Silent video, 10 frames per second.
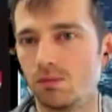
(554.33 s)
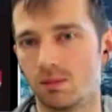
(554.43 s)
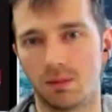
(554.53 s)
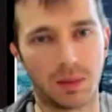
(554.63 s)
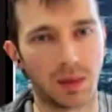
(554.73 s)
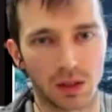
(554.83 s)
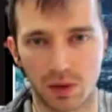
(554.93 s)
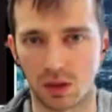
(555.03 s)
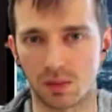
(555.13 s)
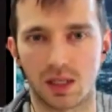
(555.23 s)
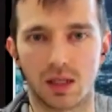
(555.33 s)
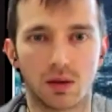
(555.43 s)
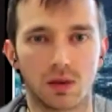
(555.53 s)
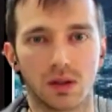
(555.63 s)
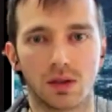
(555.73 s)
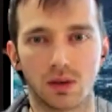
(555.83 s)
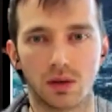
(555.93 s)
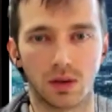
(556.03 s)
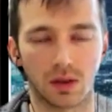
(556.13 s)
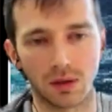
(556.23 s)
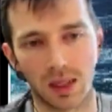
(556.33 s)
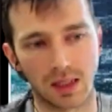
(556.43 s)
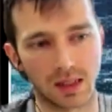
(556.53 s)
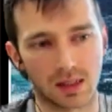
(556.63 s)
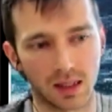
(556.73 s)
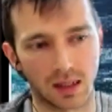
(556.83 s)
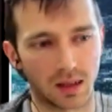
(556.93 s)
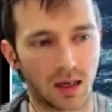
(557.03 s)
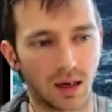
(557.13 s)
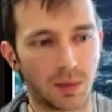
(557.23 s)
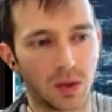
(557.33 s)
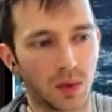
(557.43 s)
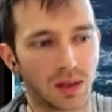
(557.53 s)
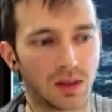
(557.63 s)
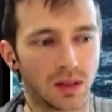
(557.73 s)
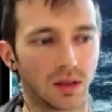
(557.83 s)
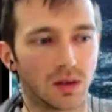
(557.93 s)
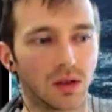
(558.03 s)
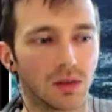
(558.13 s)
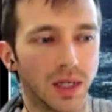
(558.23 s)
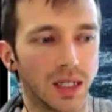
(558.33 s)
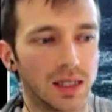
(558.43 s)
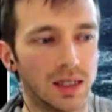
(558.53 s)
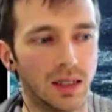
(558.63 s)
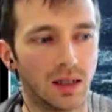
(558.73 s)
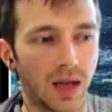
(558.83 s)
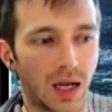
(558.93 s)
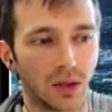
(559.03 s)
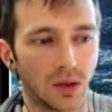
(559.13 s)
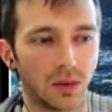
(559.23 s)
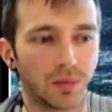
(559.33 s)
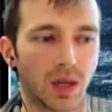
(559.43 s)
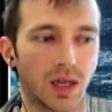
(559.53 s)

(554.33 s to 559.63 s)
maybe interview some stakeholders, or at least think about what the stakeholders might value.